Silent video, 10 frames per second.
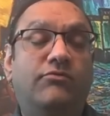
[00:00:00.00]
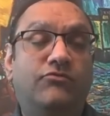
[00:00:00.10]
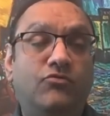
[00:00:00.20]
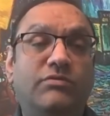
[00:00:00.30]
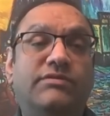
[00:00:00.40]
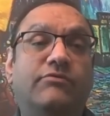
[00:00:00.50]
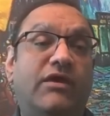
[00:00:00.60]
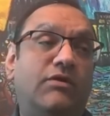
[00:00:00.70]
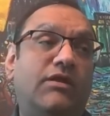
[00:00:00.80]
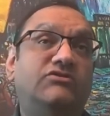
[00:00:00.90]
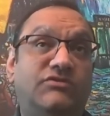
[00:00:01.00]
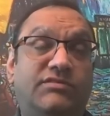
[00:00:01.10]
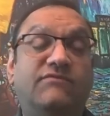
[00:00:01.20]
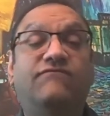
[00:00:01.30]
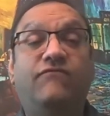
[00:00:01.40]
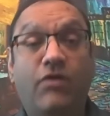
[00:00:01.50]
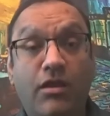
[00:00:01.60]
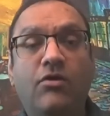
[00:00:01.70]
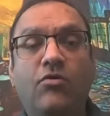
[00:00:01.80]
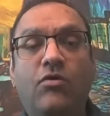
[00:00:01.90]
rules and regulations to
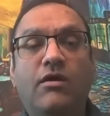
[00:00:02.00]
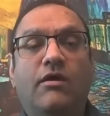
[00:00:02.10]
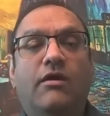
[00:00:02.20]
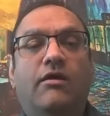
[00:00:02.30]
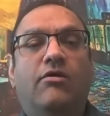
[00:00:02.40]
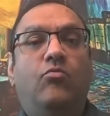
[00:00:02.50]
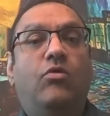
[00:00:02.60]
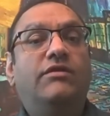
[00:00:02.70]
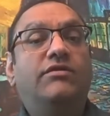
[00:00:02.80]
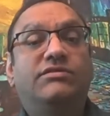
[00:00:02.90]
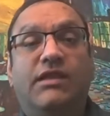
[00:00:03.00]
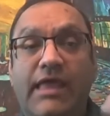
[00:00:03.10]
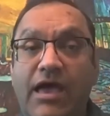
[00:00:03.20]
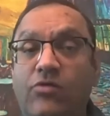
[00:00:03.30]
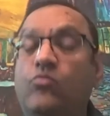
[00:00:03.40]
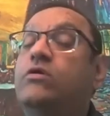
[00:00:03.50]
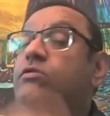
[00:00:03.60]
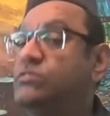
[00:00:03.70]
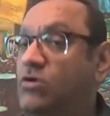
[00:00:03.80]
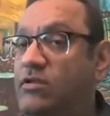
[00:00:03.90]
follow? What is allowed? What
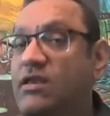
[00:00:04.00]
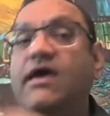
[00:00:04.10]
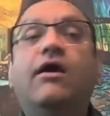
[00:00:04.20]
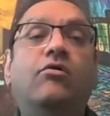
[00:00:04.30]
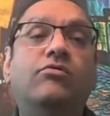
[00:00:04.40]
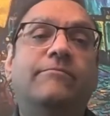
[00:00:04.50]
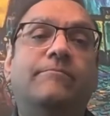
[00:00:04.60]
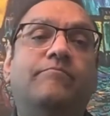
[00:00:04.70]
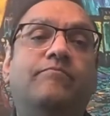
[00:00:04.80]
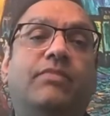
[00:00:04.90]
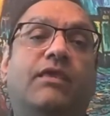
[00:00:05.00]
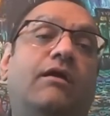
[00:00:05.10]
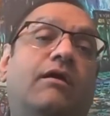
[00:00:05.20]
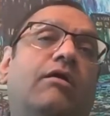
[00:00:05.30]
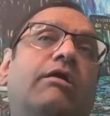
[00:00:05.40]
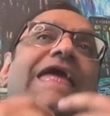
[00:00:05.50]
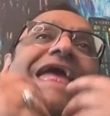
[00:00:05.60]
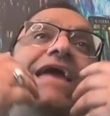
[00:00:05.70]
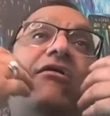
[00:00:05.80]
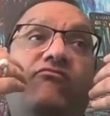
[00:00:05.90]
is not allowed? Uh,
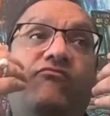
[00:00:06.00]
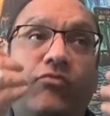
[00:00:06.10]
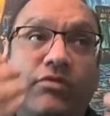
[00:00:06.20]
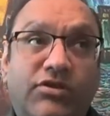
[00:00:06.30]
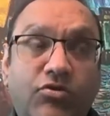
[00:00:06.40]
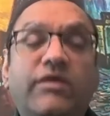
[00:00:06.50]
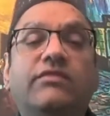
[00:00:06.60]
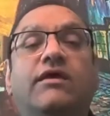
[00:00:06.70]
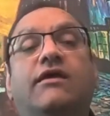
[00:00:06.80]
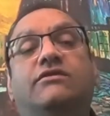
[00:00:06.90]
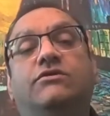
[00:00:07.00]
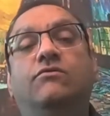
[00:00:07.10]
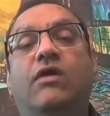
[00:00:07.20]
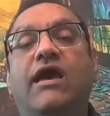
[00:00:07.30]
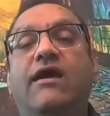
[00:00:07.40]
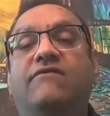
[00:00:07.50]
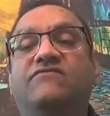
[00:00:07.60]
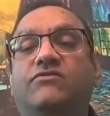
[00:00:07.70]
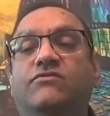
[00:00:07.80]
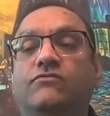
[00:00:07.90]
and for doing that, you have
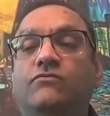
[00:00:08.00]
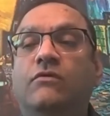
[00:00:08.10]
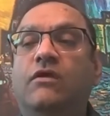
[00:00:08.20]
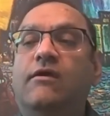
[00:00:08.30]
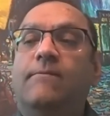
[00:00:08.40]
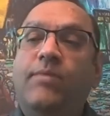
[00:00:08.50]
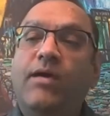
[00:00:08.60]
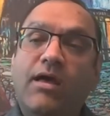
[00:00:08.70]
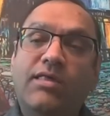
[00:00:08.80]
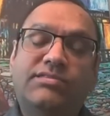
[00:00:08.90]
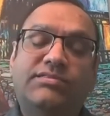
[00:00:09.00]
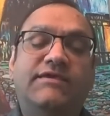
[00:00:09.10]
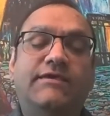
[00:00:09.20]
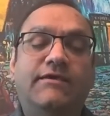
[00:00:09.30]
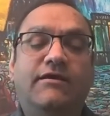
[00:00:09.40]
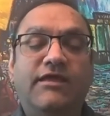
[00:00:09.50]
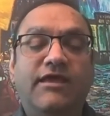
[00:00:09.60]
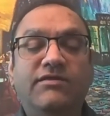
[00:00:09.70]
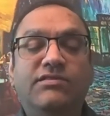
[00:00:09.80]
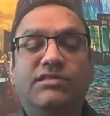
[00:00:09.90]
to pass the
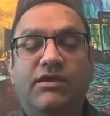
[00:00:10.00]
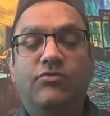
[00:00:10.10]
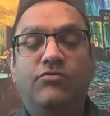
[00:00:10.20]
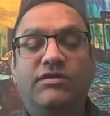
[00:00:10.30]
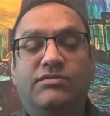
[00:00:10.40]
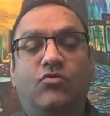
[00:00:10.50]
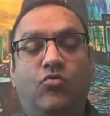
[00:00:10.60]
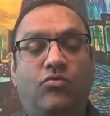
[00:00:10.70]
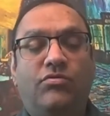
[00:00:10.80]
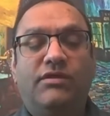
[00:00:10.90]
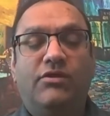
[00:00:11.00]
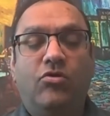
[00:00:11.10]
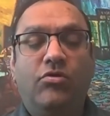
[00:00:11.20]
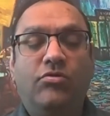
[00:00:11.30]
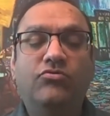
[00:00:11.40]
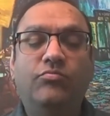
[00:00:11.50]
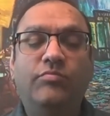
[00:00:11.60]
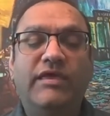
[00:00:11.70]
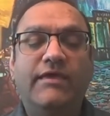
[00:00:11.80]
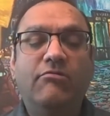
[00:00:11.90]
Canadian Securities Course in order to
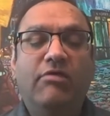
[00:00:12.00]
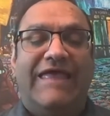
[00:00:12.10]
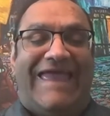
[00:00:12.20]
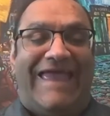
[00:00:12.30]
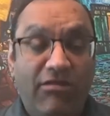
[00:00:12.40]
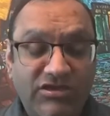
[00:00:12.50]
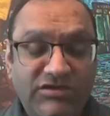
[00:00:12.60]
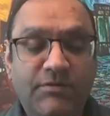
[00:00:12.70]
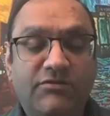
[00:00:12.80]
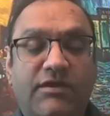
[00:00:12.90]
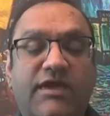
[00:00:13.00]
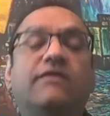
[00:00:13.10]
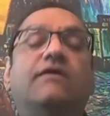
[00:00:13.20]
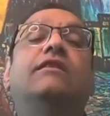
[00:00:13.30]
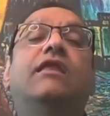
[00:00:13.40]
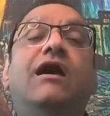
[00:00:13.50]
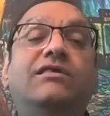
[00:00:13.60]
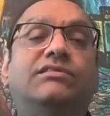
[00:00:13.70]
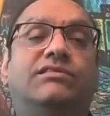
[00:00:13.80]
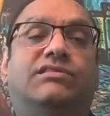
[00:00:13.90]
be eligible to get a
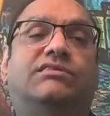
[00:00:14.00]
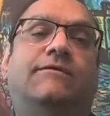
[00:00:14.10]
license